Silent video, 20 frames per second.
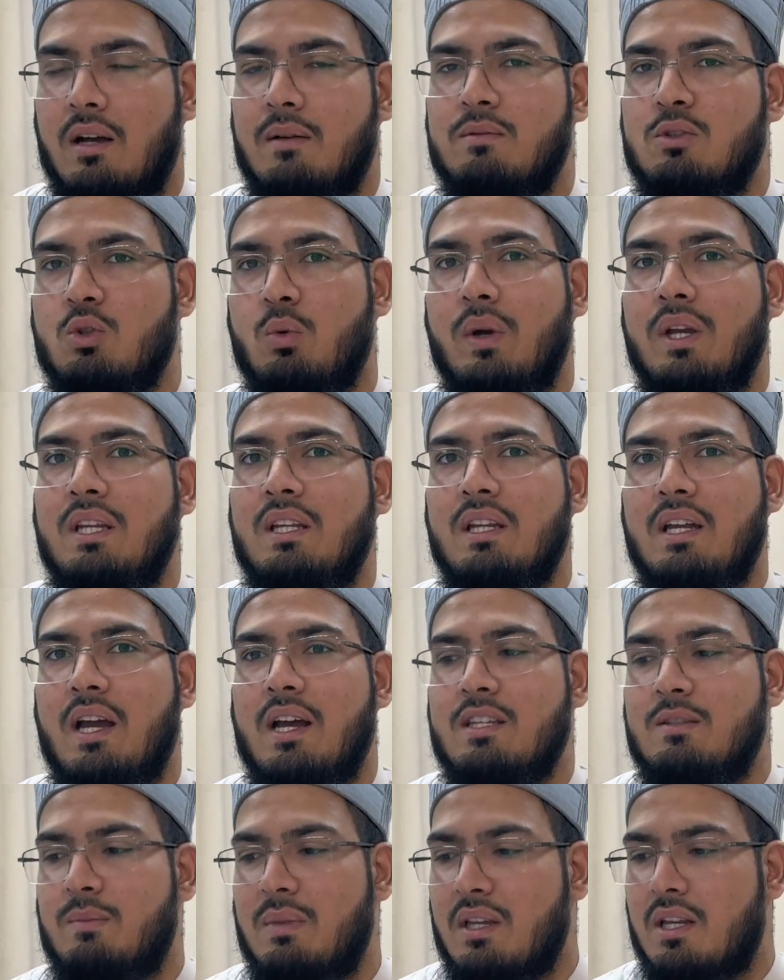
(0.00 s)
Juwaynī
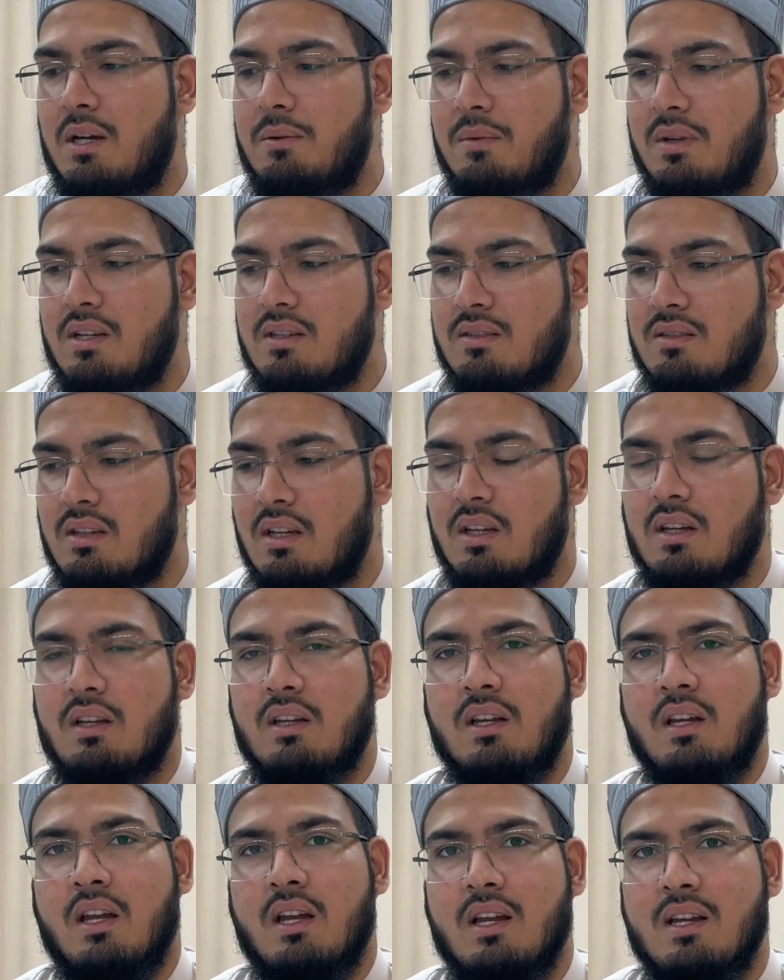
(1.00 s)
has become his
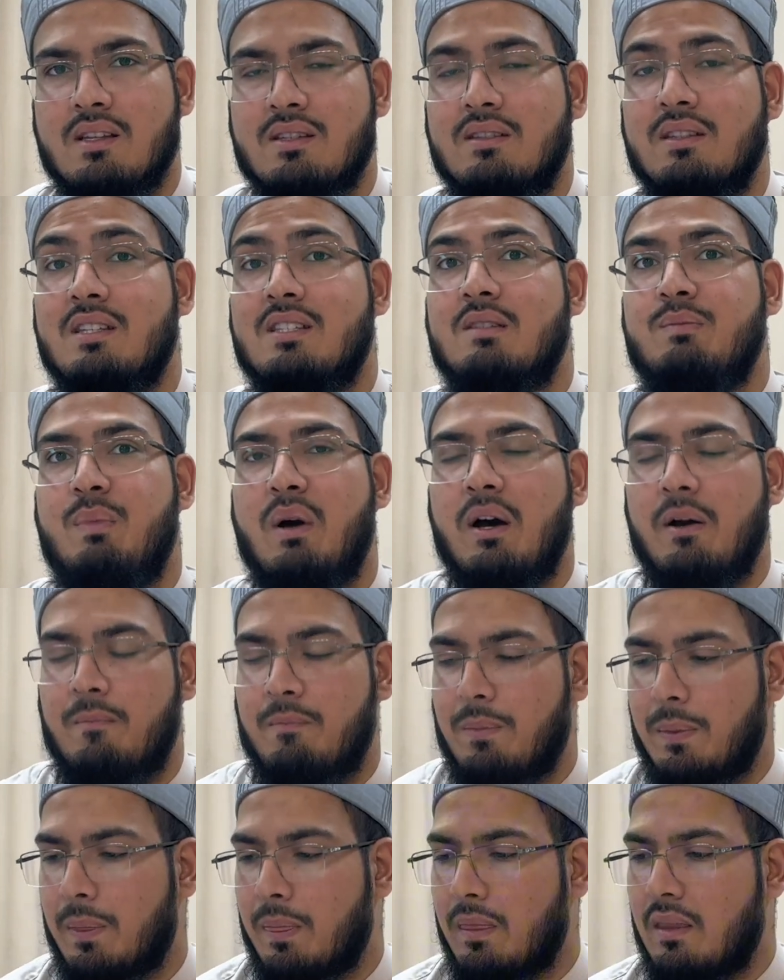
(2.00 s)
nisbah,
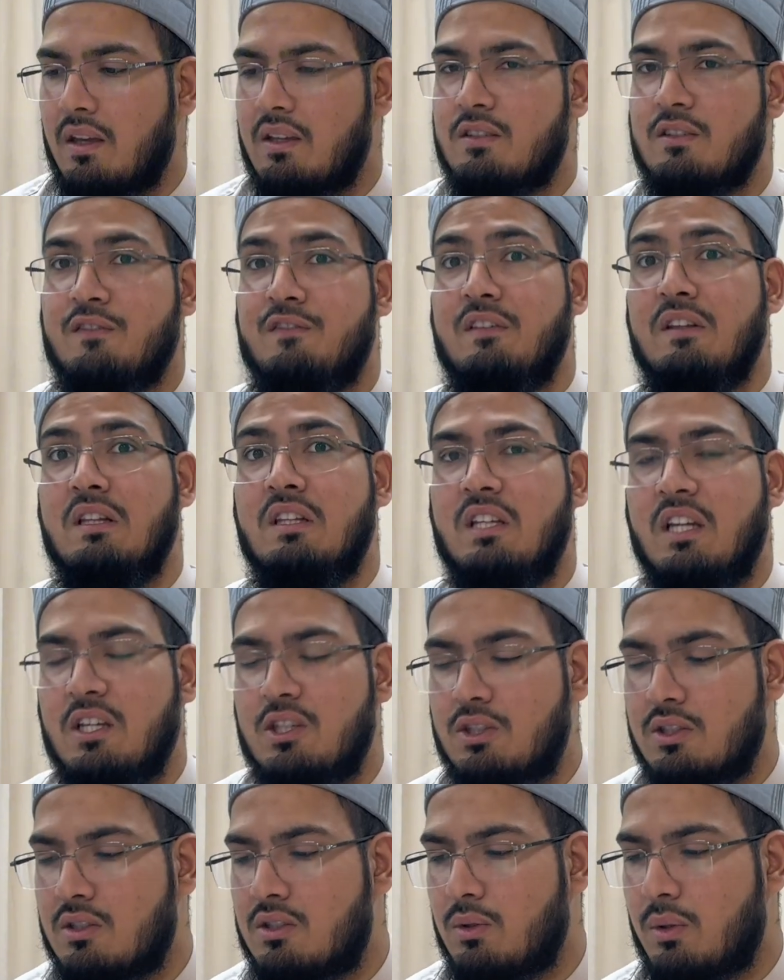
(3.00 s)
his
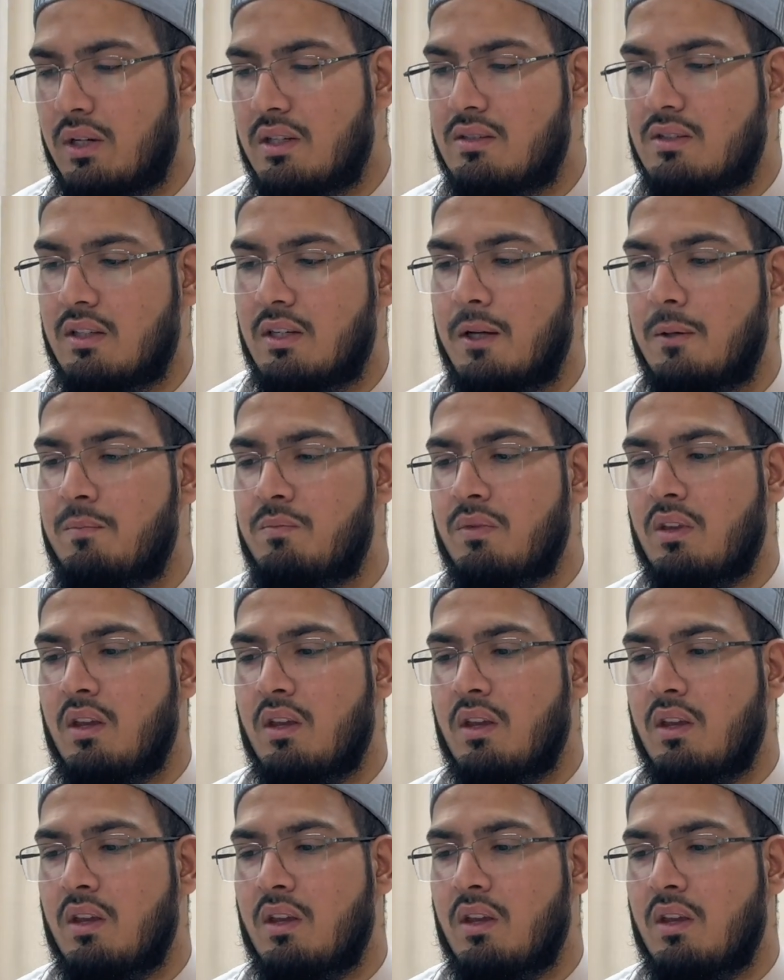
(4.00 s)
affiliation to a city.